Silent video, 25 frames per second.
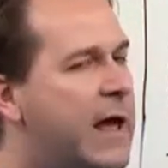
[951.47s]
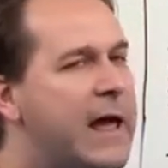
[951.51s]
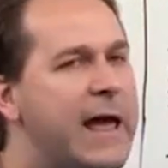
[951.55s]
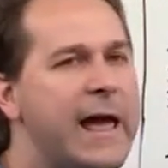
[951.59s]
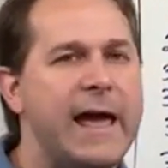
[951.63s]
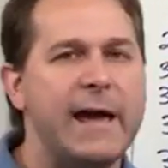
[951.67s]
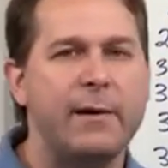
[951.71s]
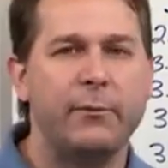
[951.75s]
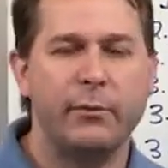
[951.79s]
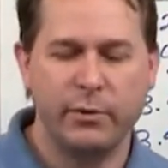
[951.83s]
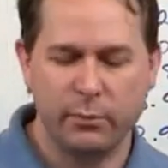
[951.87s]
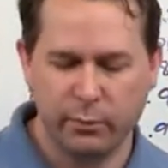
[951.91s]

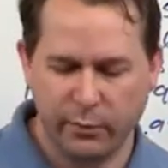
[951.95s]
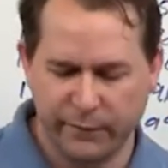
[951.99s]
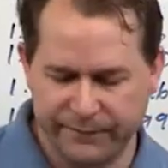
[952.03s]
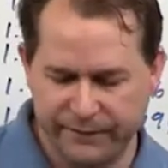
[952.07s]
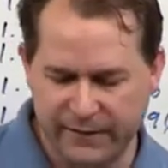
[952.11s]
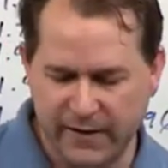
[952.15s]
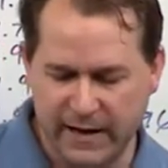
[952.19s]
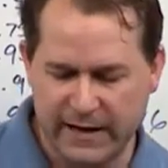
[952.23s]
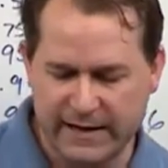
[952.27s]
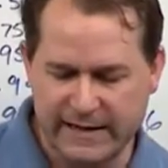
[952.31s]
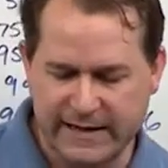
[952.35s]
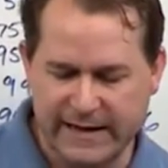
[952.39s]
and we will
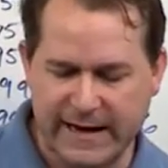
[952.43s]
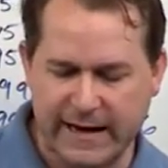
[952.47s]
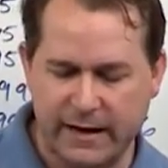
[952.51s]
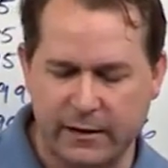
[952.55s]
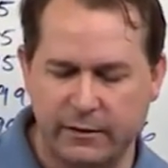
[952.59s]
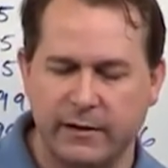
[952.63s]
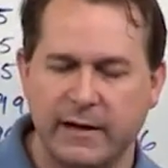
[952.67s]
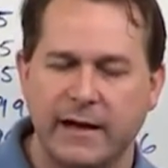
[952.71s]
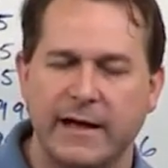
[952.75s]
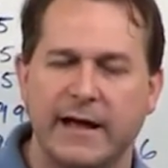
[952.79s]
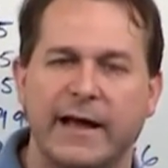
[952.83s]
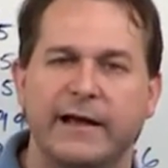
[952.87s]
find
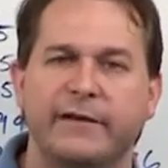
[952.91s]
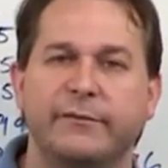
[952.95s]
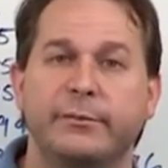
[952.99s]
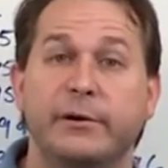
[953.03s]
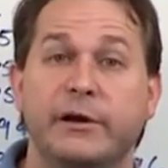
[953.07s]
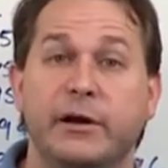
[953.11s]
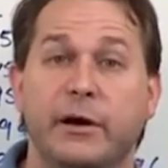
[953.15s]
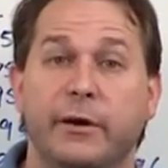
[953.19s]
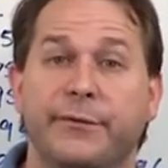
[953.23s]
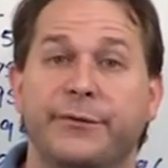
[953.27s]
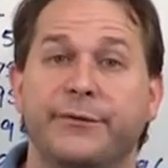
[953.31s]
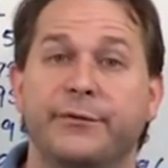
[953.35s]
out as we
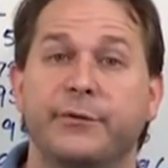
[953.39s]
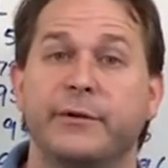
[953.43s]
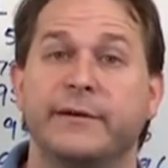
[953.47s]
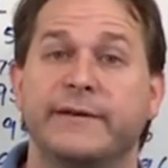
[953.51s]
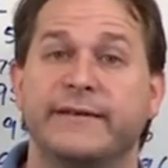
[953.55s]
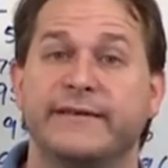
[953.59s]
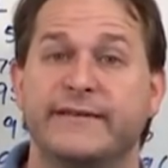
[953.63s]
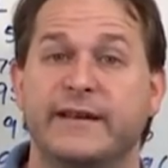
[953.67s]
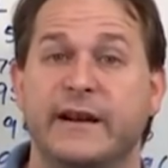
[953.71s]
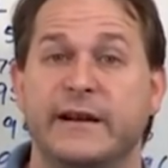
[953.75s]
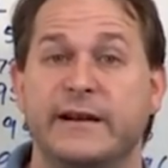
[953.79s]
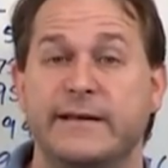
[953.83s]
go through and
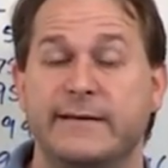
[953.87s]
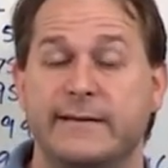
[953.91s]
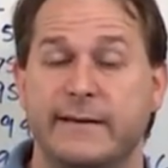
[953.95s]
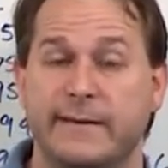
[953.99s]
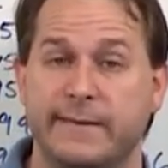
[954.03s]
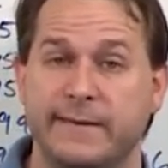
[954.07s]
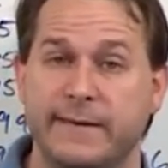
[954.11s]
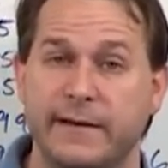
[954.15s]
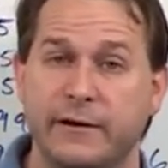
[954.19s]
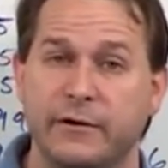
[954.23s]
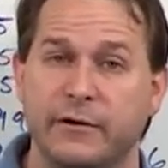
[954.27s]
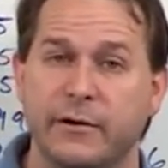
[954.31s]
study the
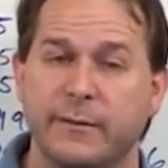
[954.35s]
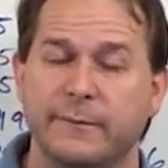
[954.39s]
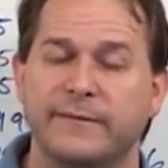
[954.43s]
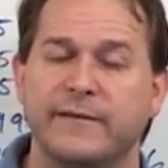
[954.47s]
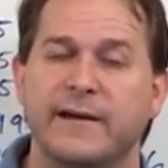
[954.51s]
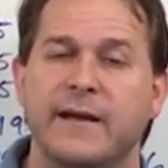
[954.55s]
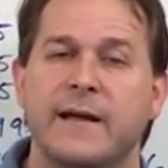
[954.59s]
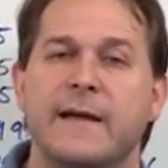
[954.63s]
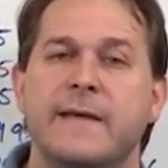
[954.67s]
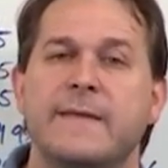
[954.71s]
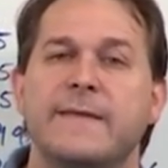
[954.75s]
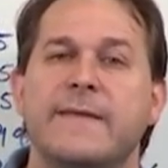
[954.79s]
theorems
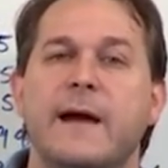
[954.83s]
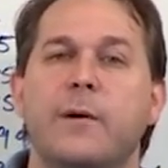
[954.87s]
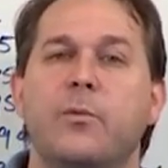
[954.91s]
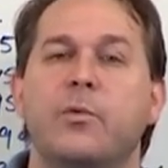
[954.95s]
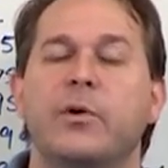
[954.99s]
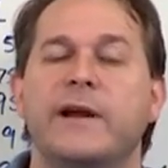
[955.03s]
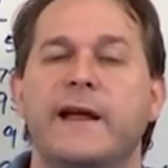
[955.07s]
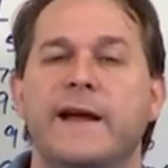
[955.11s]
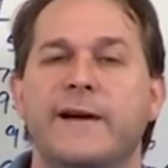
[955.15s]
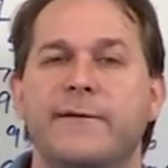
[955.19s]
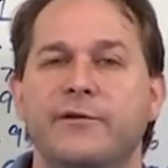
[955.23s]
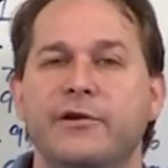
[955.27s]
that
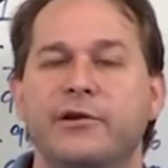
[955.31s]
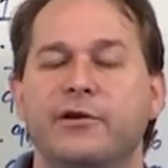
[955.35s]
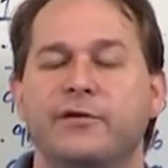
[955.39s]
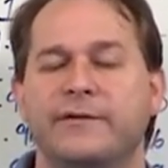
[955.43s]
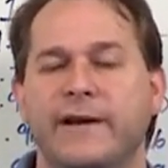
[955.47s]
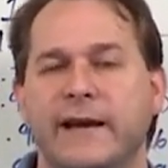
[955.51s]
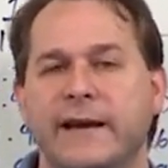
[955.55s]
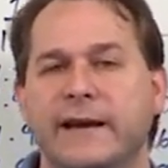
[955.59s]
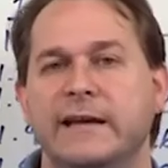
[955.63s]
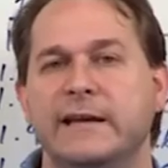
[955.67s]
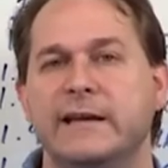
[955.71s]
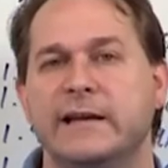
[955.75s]
whenever you're
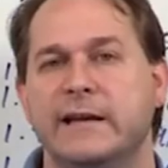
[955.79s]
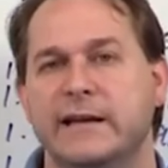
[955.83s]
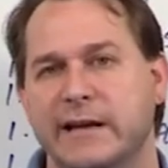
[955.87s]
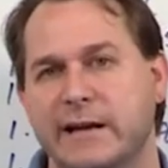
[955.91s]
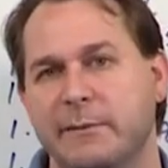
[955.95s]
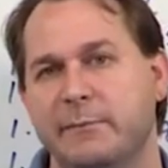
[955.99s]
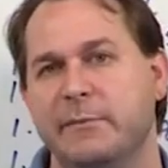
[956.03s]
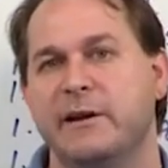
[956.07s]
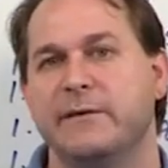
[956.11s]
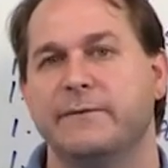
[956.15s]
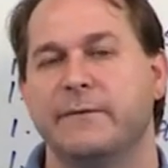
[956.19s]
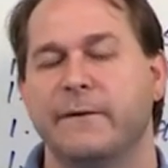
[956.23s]
taking the
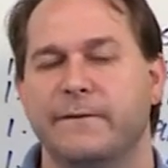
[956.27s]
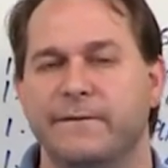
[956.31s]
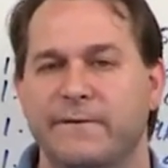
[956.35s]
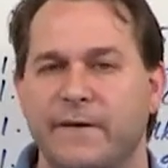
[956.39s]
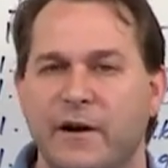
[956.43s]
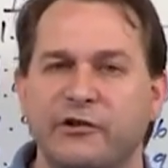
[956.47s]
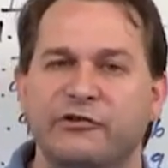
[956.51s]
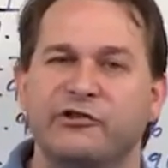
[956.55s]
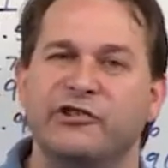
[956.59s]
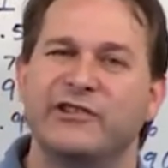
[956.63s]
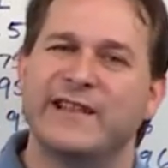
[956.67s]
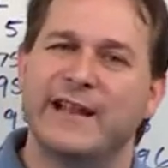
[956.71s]
limit of a
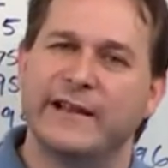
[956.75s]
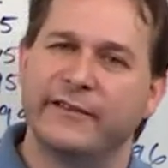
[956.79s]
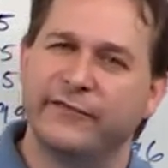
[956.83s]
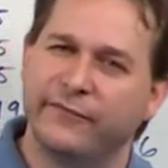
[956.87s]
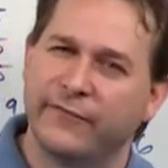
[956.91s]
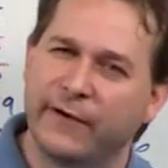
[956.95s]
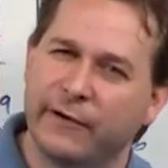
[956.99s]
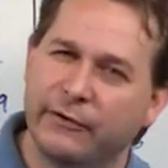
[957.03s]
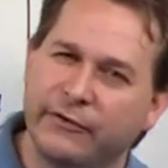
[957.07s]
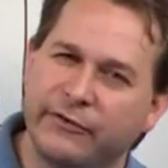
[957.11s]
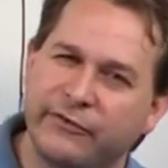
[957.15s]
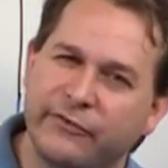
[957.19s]
function that's
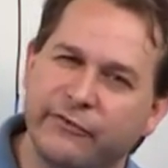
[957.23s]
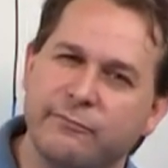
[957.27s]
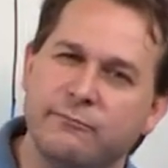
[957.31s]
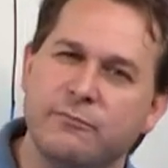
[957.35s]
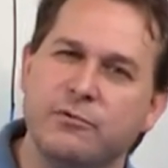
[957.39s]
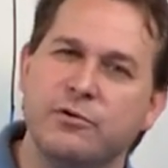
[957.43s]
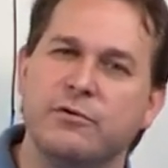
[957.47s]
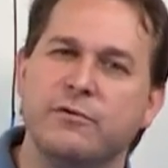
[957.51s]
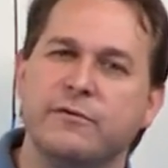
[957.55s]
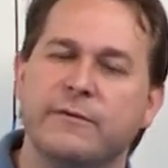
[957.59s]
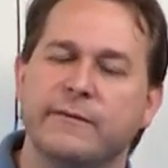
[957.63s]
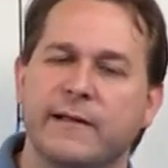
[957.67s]
very
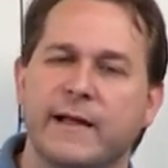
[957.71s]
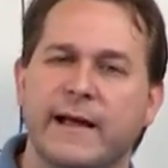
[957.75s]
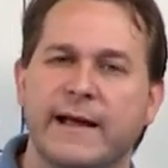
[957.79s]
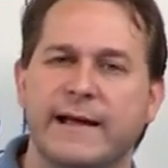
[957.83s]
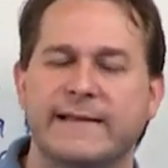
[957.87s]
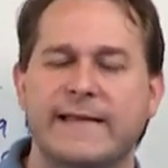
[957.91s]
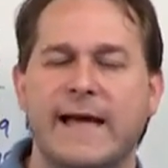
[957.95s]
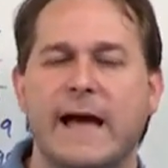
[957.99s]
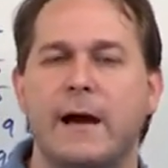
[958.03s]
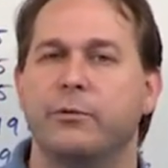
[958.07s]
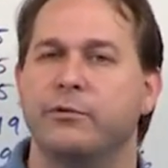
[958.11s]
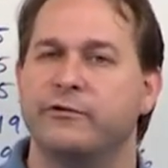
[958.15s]
smooth like
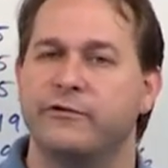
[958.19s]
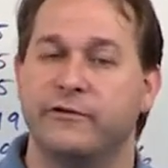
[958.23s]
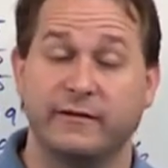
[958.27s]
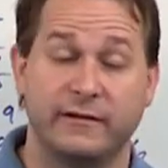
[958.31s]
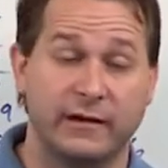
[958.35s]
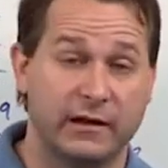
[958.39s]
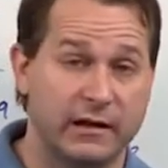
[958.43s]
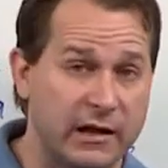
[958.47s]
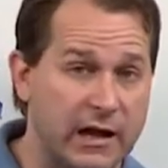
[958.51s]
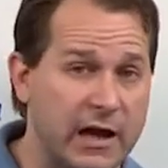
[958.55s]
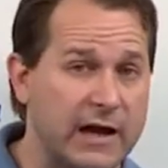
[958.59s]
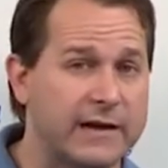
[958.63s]
that, which is a
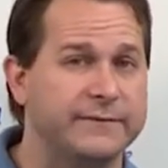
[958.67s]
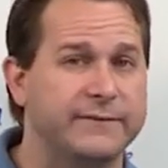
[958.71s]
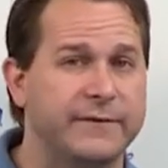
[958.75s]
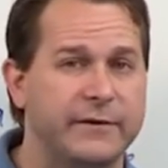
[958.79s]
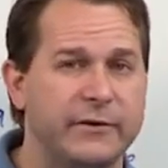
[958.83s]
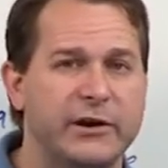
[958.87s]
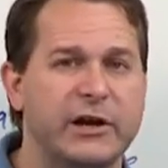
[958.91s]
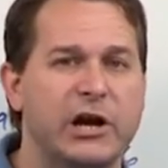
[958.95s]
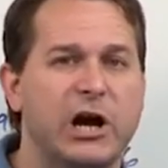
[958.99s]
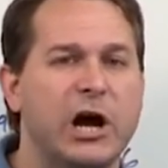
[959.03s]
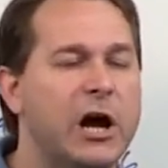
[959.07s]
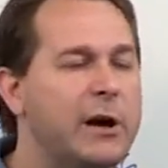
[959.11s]
lot of
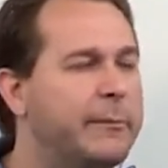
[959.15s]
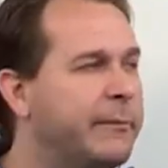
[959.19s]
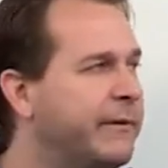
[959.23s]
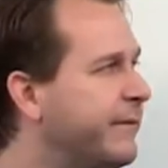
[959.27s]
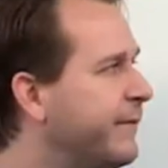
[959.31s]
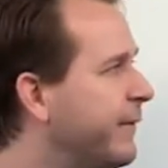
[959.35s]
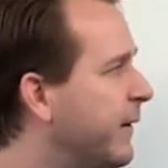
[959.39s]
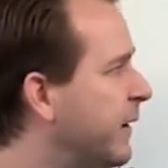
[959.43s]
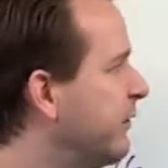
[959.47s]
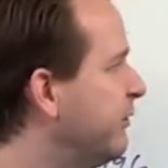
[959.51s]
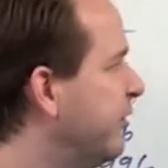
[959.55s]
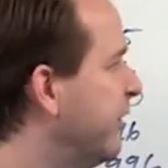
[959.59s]
very common
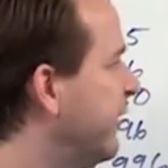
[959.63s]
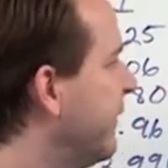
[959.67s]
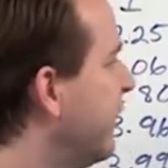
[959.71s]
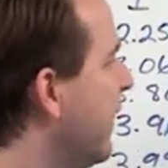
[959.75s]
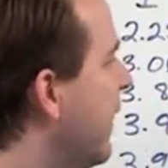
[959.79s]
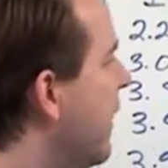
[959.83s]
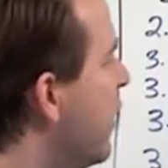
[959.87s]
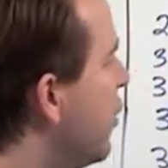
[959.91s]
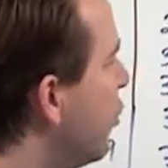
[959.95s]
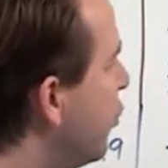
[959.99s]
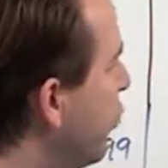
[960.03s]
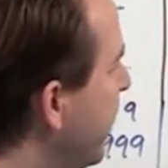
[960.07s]
functions,
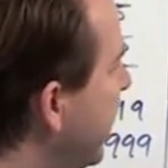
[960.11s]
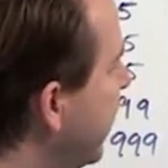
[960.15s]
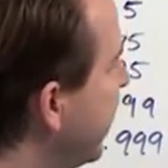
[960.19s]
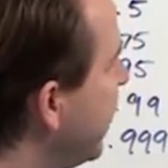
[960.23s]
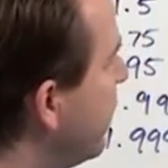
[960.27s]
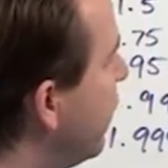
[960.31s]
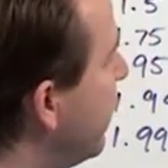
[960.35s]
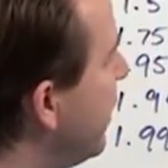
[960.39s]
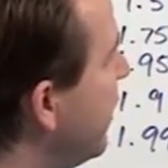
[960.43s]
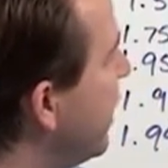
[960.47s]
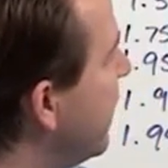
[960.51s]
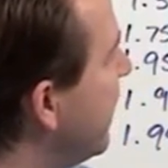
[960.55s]
really
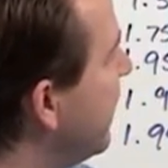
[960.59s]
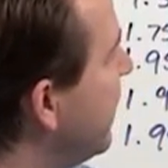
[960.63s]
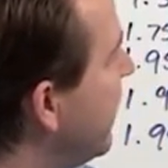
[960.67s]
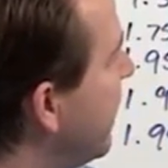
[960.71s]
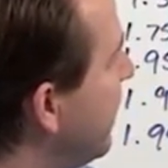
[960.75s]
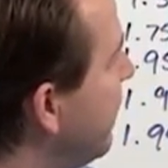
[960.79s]
what you end